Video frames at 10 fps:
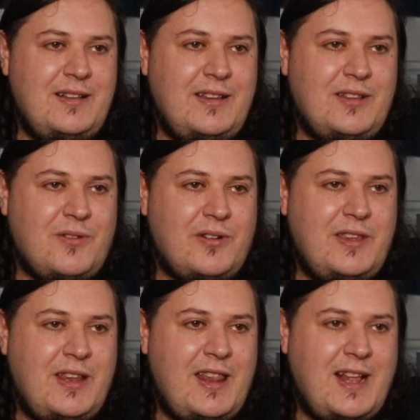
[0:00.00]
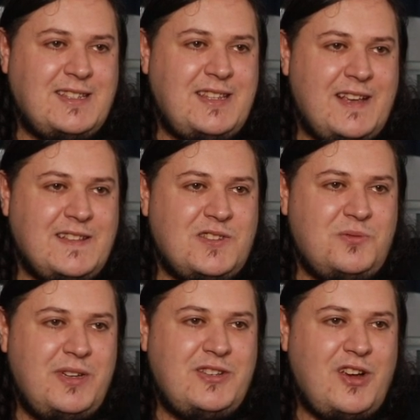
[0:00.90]
Did the wrong thing there. That second
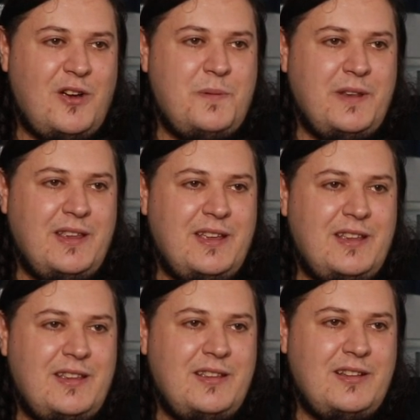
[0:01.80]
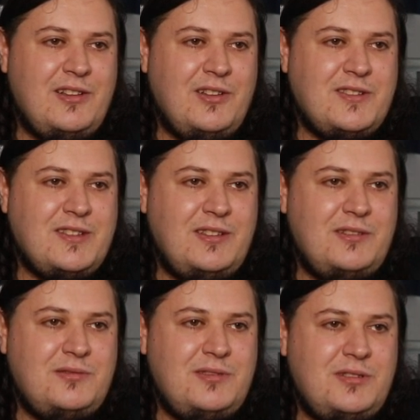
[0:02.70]
switch opened closed the
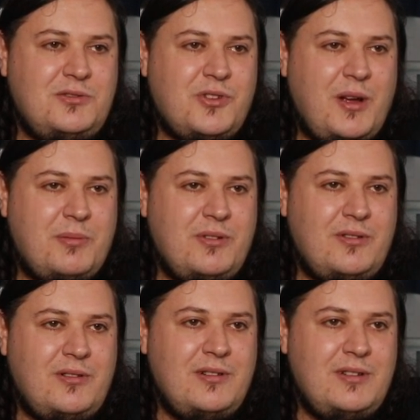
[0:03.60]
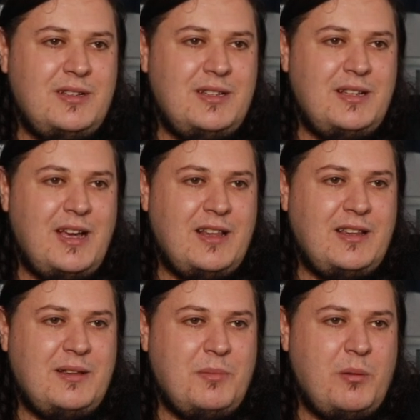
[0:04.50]
little trap door and
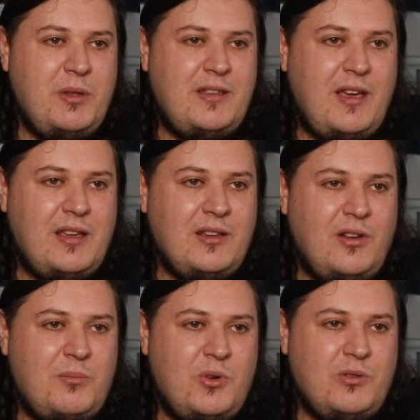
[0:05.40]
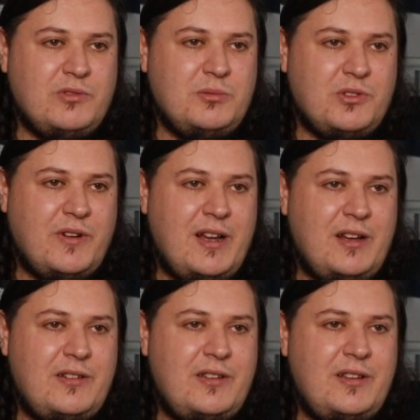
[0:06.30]
let the mummy take a lot more room
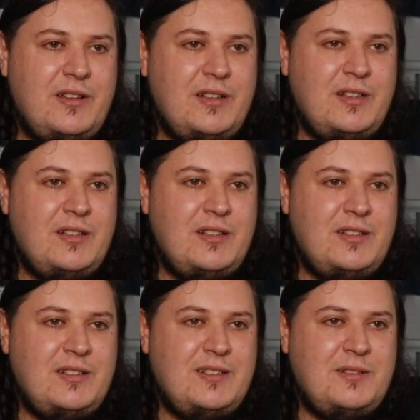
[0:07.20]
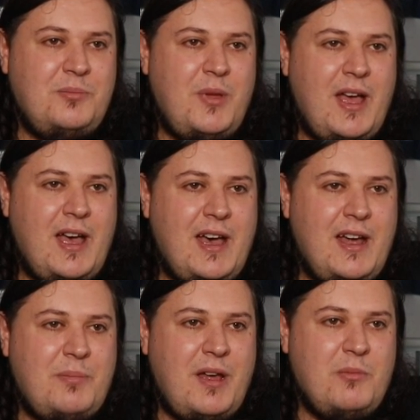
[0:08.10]
around.
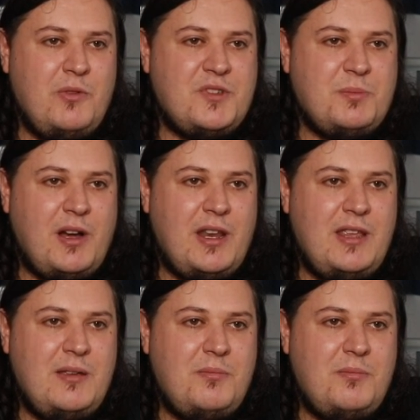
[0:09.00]
Bad move, Spidey.